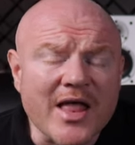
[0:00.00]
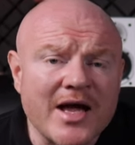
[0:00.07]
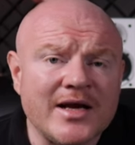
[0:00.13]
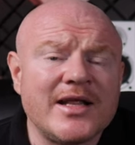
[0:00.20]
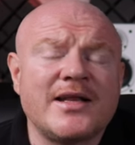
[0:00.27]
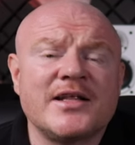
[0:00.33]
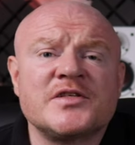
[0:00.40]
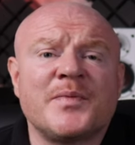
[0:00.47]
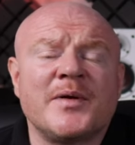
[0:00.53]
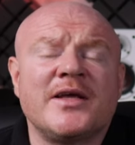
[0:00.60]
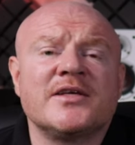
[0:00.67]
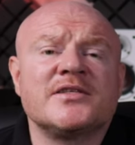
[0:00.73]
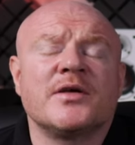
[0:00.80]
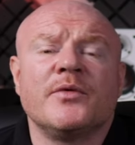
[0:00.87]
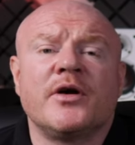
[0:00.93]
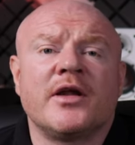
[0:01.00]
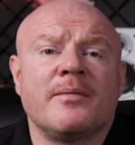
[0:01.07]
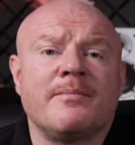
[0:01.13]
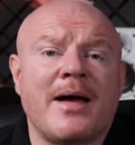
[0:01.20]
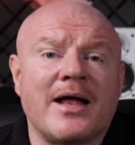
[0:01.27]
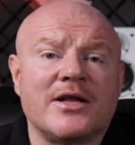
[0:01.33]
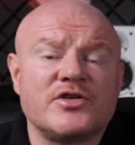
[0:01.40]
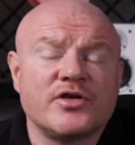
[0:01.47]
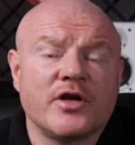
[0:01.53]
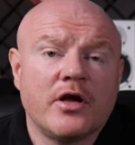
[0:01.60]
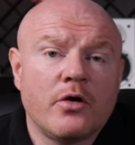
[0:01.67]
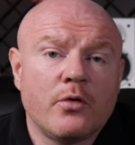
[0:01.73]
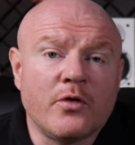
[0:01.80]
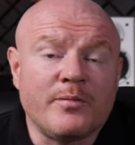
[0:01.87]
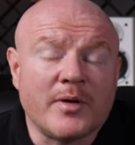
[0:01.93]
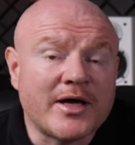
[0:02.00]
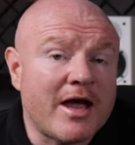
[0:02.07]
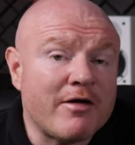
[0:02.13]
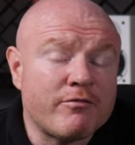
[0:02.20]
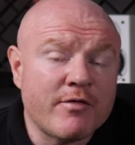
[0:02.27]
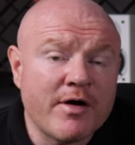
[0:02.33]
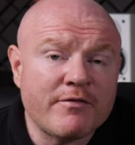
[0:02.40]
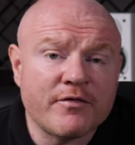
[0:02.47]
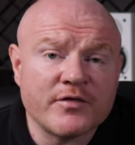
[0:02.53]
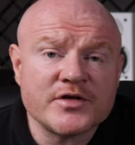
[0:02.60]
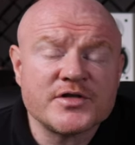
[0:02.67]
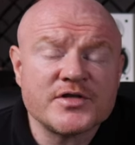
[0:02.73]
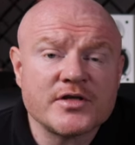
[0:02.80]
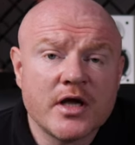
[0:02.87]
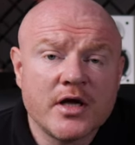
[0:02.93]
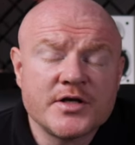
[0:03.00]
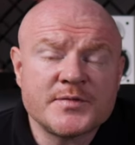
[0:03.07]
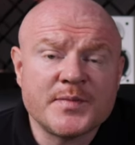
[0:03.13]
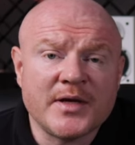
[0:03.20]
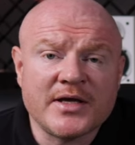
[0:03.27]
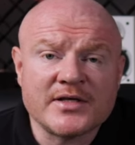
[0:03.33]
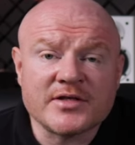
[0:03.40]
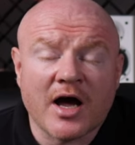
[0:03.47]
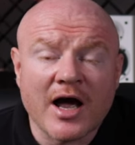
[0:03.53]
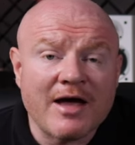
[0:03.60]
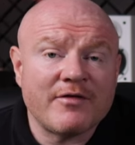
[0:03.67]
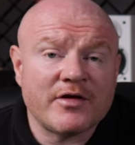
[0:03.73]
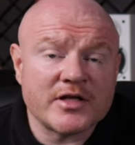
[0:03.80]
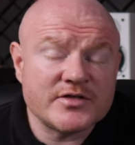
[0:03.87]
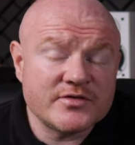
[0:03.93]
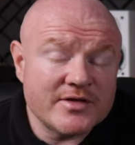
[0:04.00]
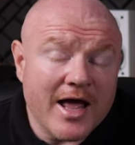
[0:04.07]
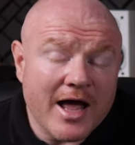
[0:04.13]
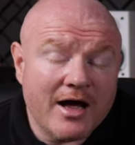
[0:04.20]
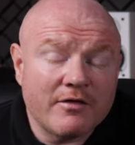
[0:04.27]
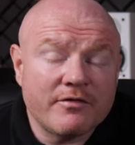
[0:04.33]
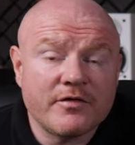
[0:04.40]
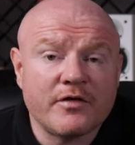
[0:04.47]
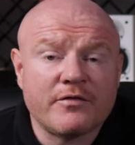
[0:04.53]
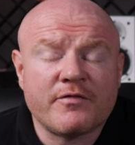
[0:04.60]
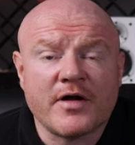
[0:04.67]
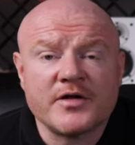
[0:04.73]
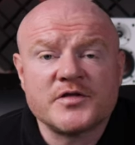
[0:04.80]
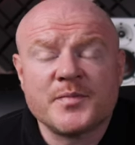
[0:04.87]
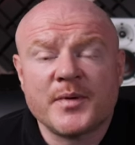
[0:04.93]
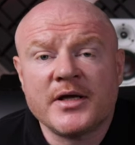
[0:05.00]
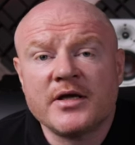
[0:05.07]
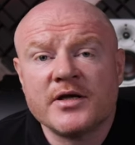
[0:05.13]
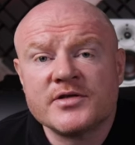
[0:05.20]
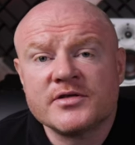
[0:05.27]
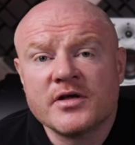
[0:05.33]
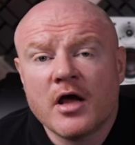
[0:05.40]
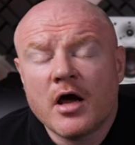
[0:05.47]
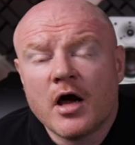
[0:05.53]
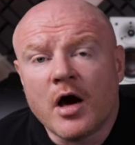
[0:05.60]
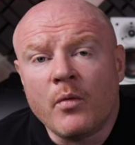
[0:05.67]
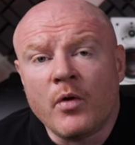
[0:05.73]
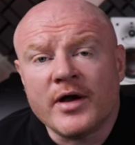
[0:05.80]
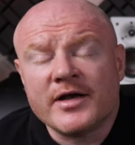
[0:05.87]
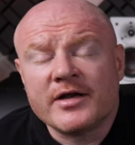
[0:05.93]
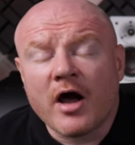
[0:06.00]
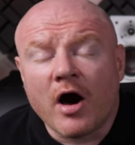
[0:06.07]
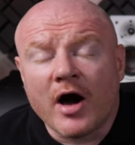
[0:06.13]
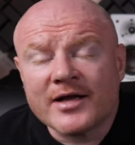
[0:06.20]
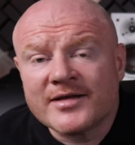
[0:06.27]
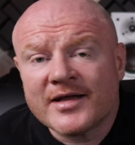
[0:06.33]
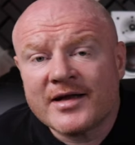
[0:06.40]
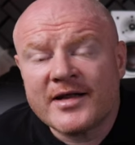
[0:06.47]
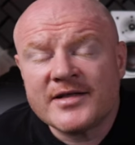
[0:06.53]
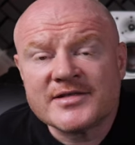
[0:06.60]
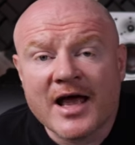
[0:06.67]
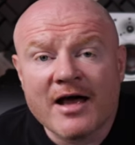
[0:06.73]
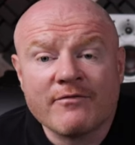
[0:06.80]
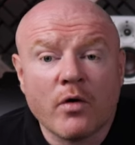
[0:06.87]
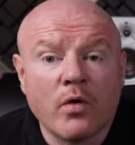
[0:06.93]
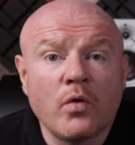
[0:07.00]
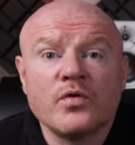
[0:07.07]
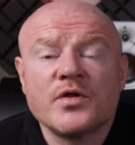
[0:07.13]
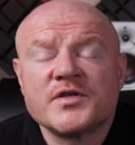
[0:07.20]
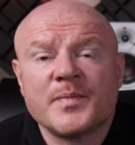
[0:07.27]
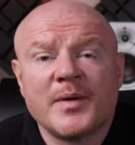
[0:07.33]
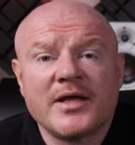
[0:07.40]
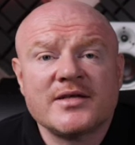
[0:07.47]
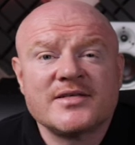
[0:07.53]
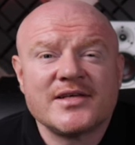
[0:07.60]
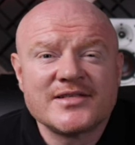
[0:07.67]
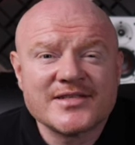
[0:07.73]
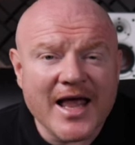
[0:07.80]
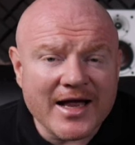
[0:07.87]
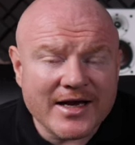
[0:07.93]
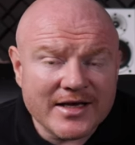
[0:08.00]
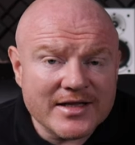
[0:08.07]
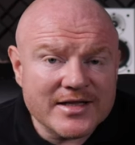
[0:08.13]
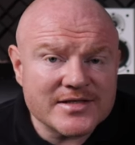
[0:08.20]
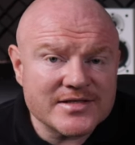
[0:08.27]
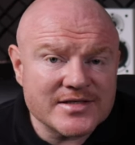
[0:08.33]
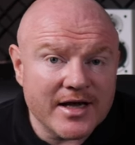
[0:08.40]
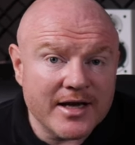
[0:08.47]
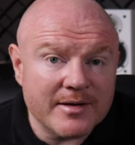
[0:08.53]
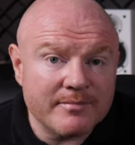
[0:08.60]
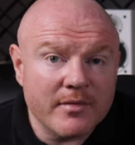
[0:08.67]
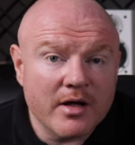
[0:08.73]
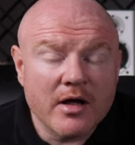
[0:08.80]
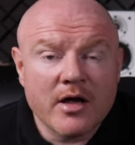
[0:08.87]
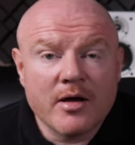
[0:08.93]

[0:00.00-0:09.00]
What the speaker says: I needed speakers that were going to match with my KEF reference speakers that I have now for the front speakers. I wanted ideally to have all the speakers exactly the same,